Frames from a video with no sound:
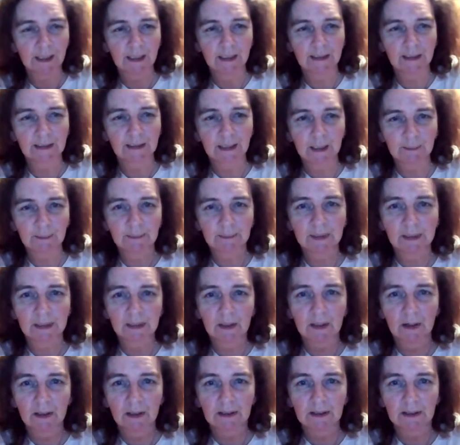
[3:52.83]
It's
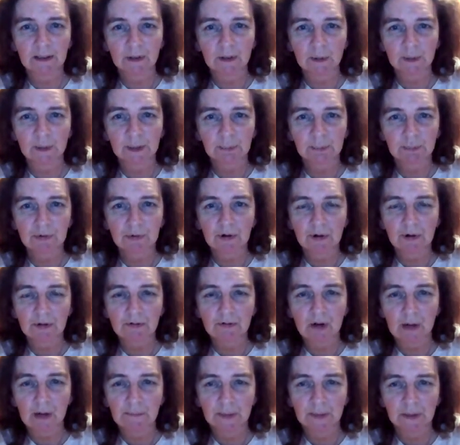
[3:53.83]
hypnotizing you, it's
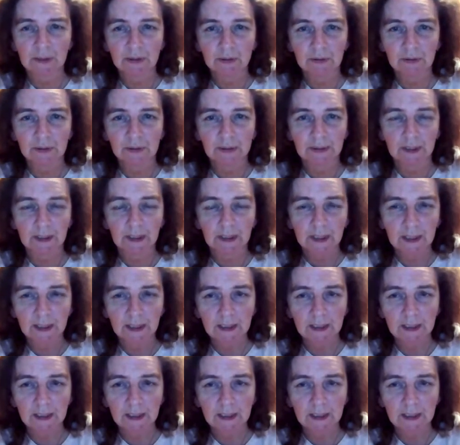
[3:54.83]
programming you to